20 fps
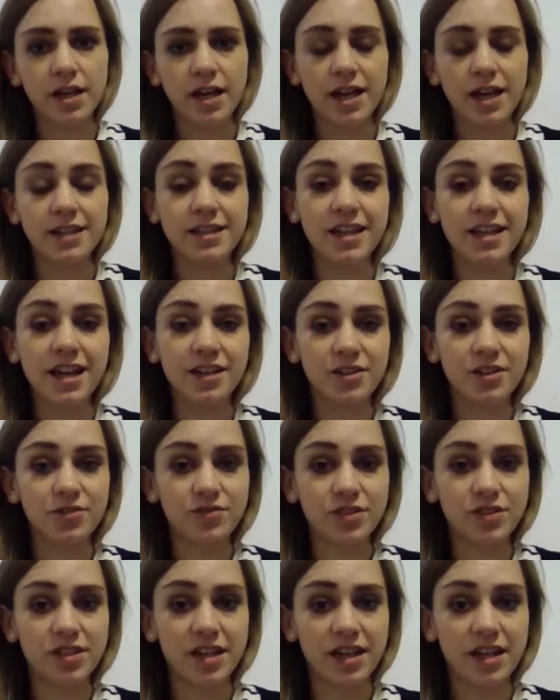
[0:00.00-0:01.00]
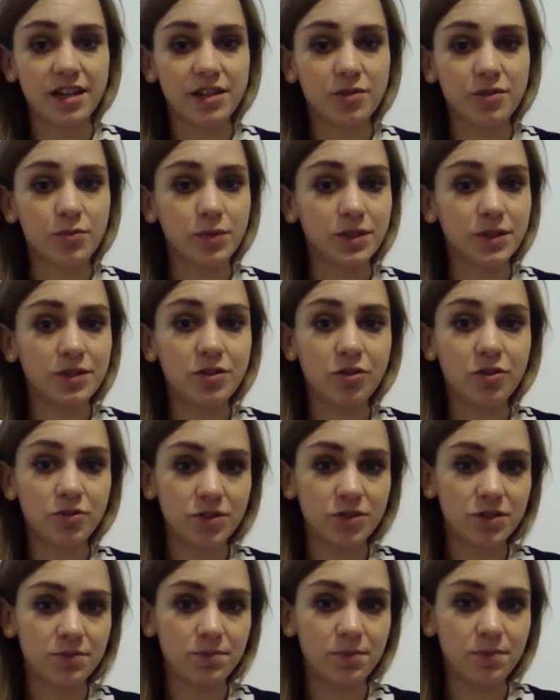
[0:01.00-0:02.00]
at the end of the day you will
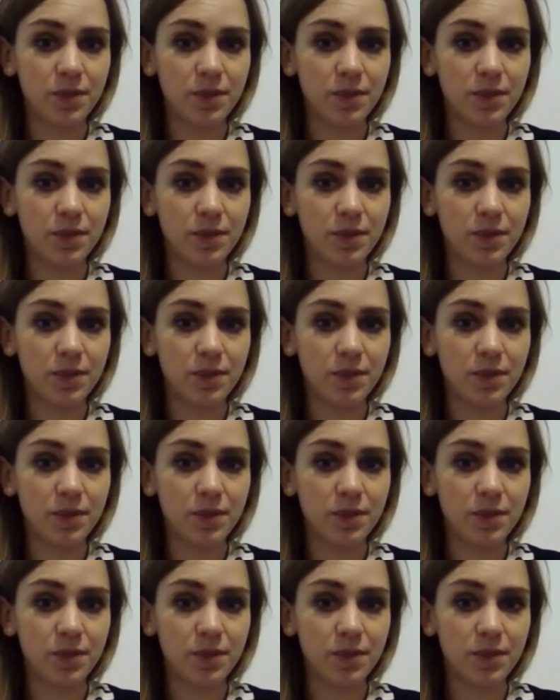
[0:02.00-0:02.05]
not